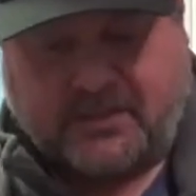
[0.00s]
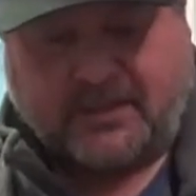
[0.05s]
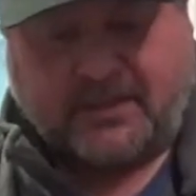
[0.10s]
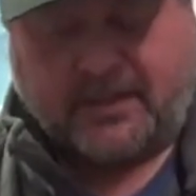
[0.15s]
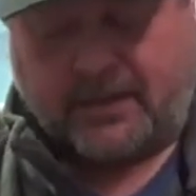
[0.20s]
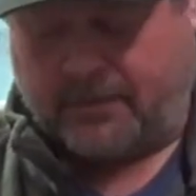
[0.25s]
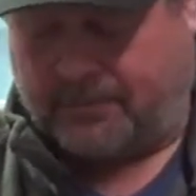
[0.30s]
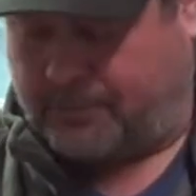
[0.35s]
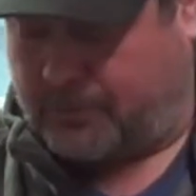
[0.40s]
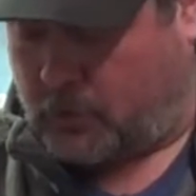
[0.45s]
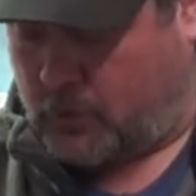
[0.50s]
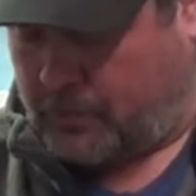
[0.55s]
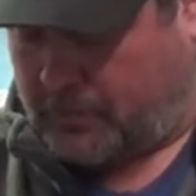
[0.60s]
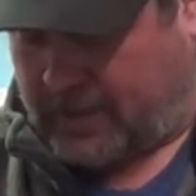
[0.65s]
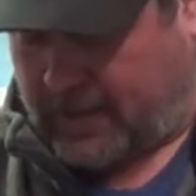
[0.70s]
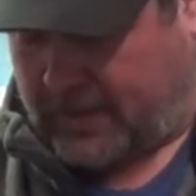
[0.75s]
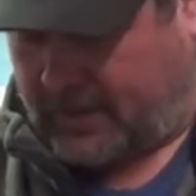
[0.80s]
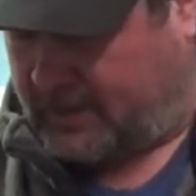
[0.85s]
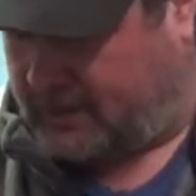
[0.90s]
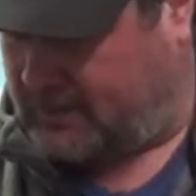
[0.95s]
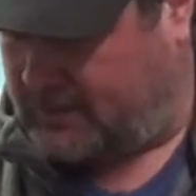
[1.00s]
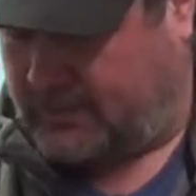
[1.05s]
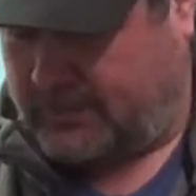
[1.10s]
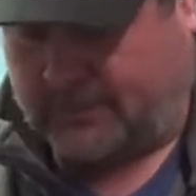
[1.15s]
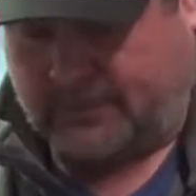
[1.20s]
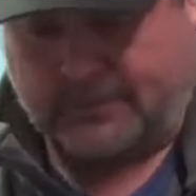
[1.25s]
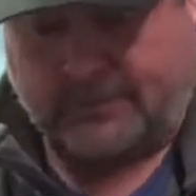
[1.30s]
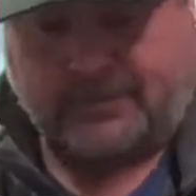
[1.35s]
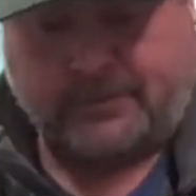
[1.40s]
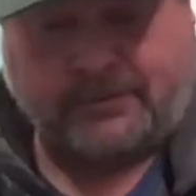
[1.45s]
the uh, propane,
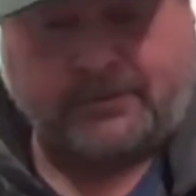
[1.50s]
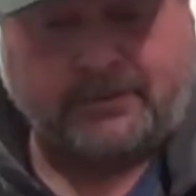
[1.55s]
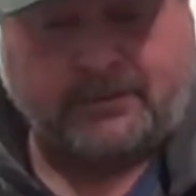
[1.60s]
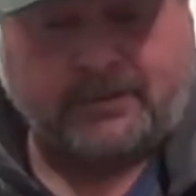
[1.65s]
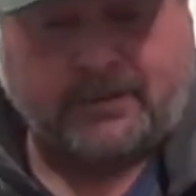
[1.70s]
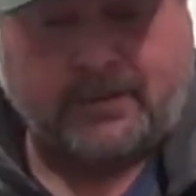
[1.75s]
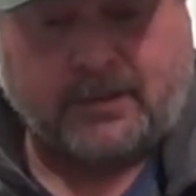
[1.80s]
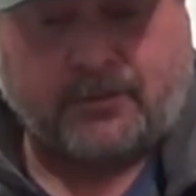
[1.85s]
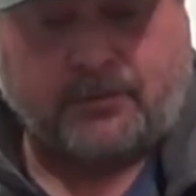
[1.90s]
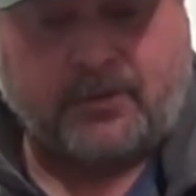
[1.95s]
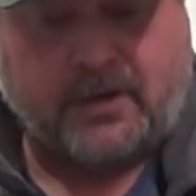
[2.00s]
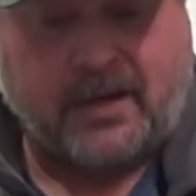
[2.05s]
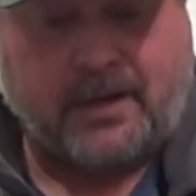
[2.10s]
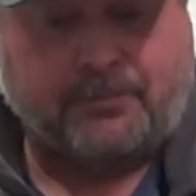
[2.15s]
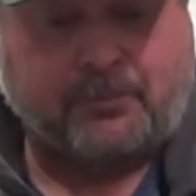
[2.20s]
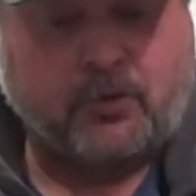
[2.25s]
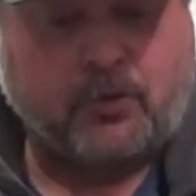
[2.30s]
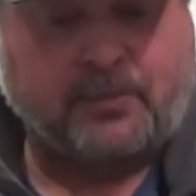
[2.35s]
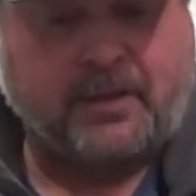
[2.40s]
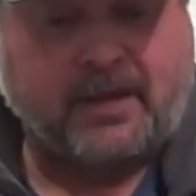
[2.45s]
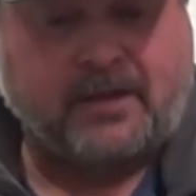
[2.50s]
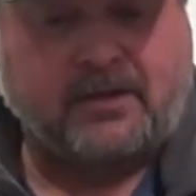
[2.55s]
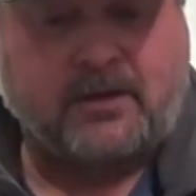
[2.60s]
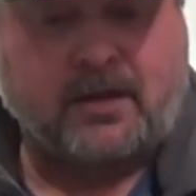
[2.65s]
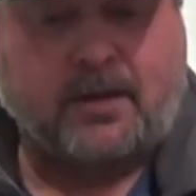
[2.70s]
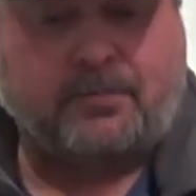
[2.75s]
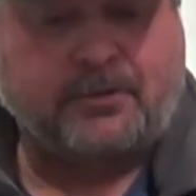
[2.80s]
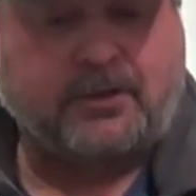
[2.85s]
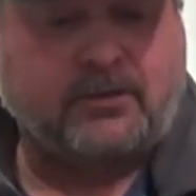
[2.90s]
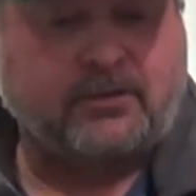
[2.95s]
uh, the Renai propane
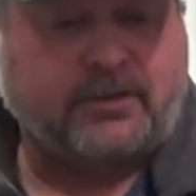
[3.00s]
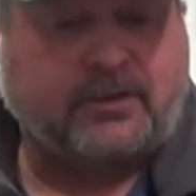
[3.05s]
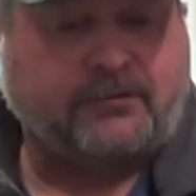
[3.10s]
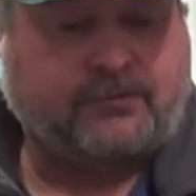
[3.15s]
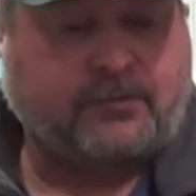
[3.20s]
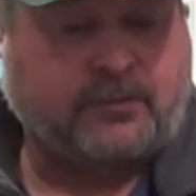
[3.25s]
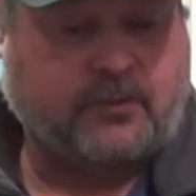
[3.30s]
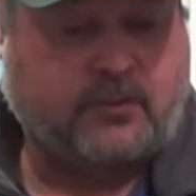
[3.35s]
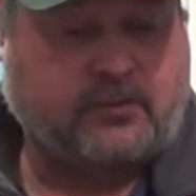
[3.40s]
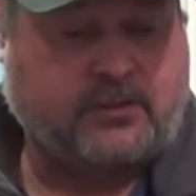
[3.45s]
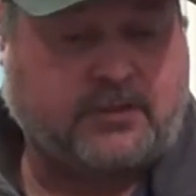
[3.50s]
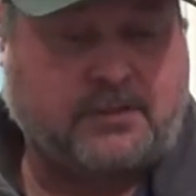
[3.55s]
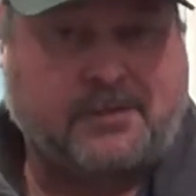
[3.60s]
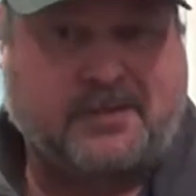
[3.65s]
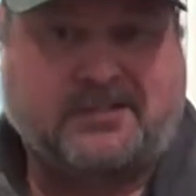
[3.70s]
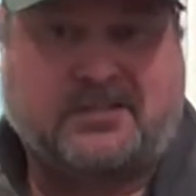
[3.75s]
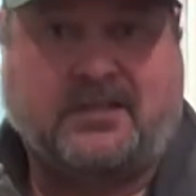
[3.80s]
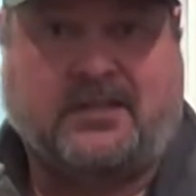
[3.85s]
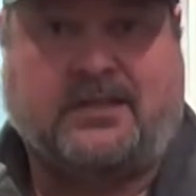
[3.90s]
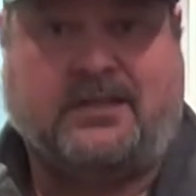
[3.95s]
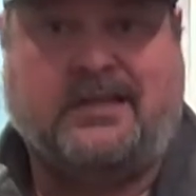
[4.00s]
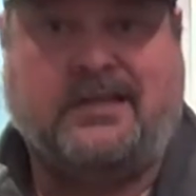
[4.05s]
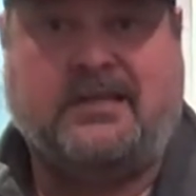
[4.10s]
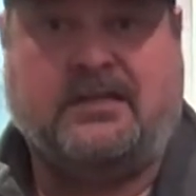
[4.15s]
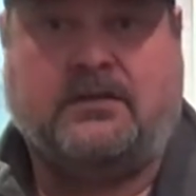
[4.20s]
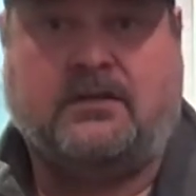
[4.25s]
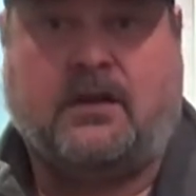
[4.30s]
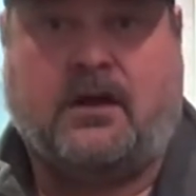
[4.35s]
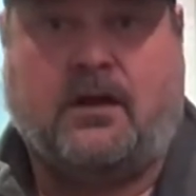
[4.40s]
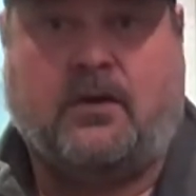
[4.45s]
combi unit for both domestic
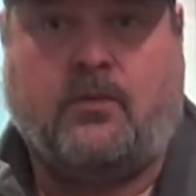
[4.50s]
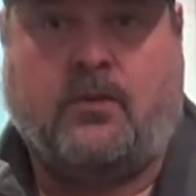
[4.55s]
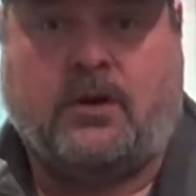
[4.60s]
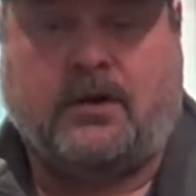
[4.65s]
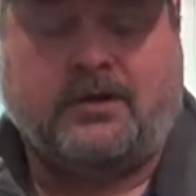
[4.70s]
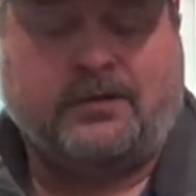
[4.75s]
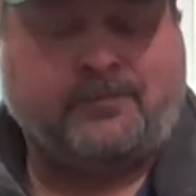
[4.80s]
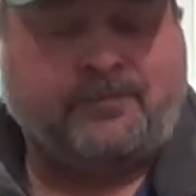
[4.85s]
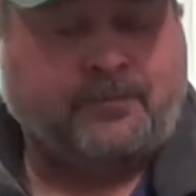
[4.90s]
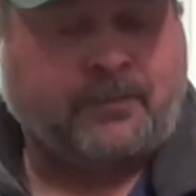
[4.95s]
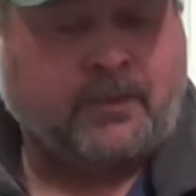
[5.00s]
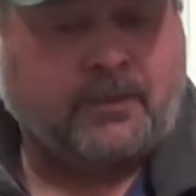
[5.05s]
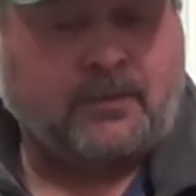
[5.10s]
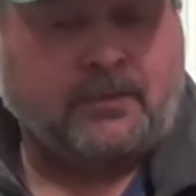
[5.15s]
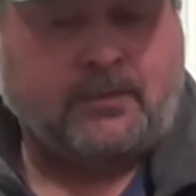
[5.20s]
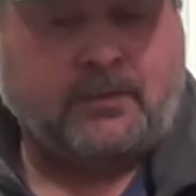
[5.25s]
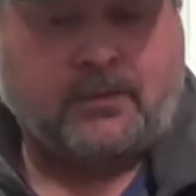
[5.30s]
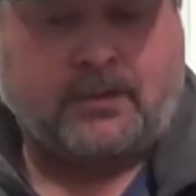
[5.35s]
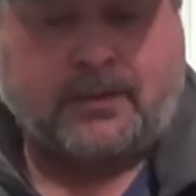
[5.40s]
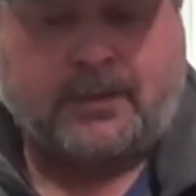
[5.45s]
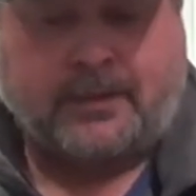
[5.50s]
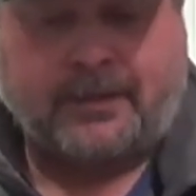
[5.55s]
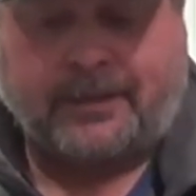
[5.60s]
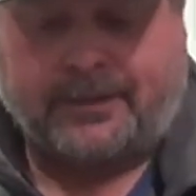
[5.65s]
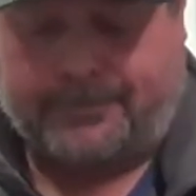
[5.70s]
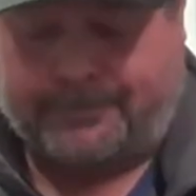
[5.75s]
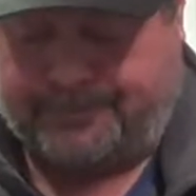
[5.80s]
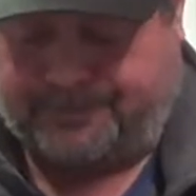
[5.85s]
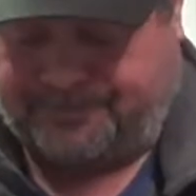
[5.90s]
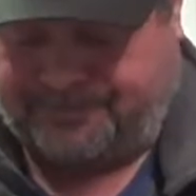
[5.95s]
heat and hot water. Um,